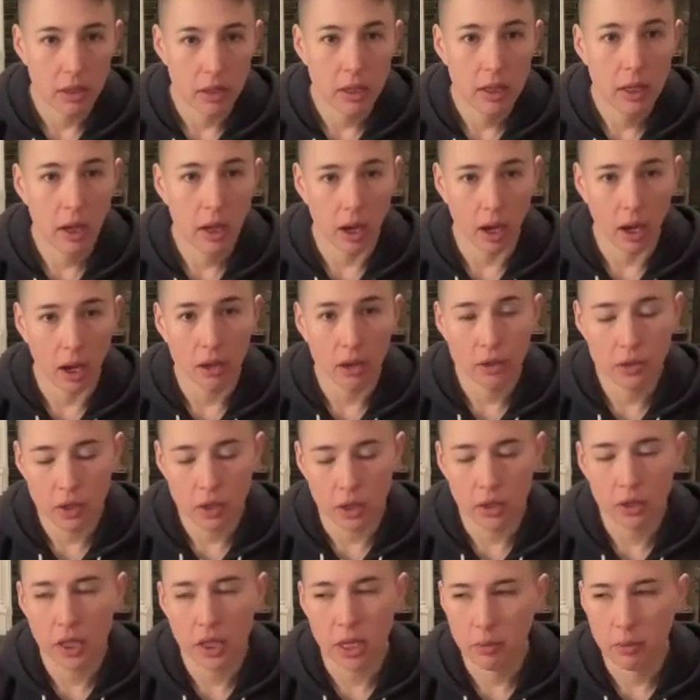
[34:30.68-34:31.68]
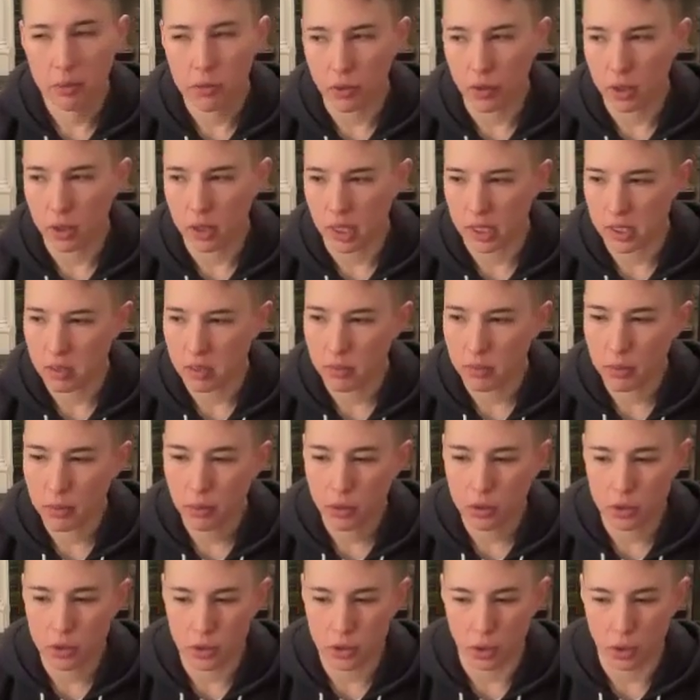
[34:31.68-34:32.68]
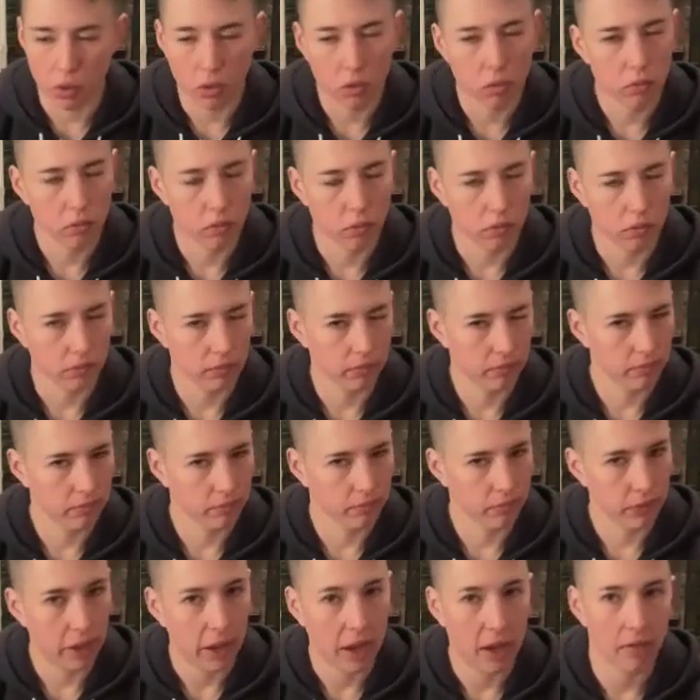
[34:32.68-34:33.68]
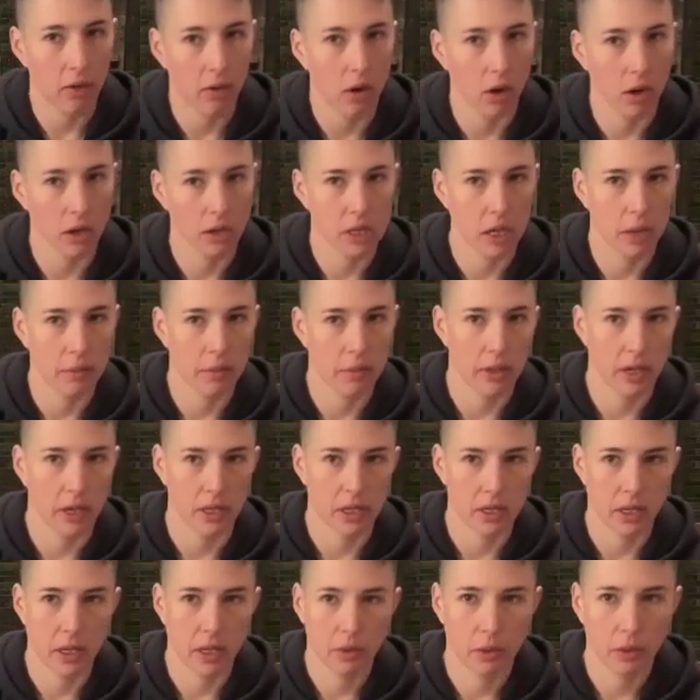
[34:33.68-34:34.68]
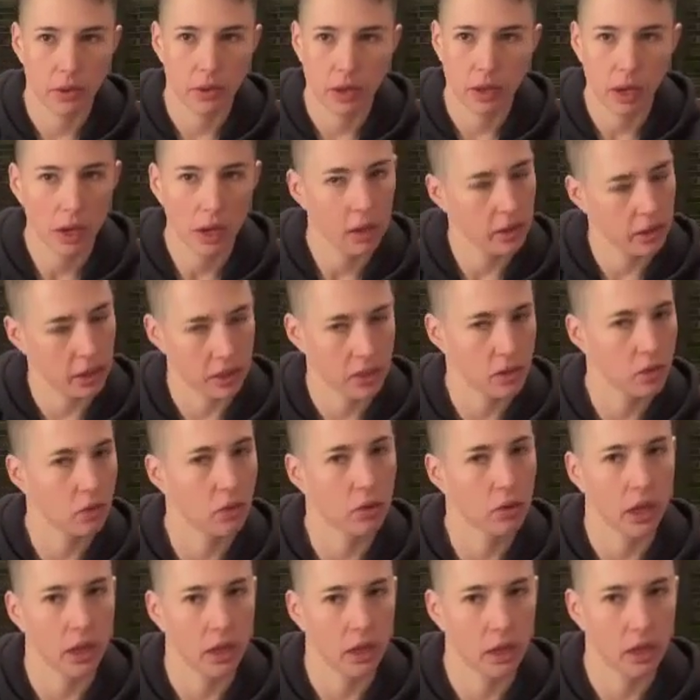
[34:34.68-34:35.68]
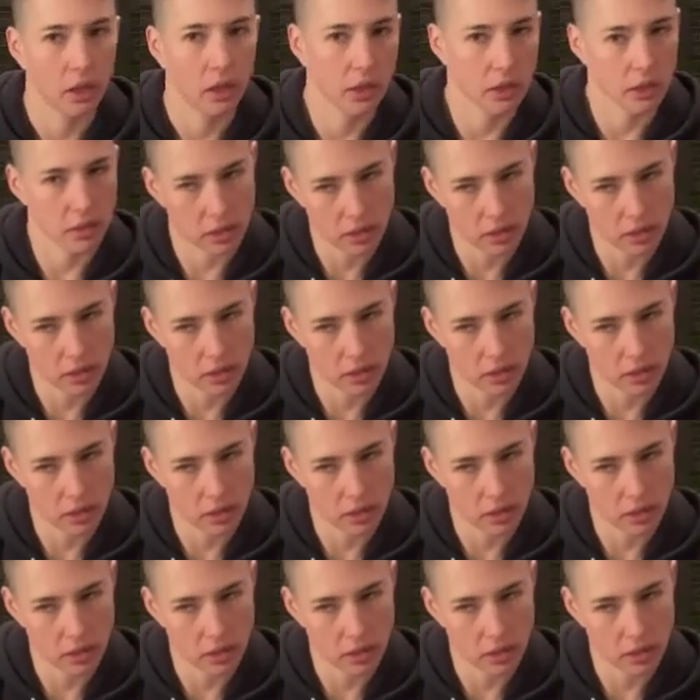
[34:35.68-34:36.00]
Yeah, I'll keep doing that. Some people don't have a hard time connecting with that, and that's okay.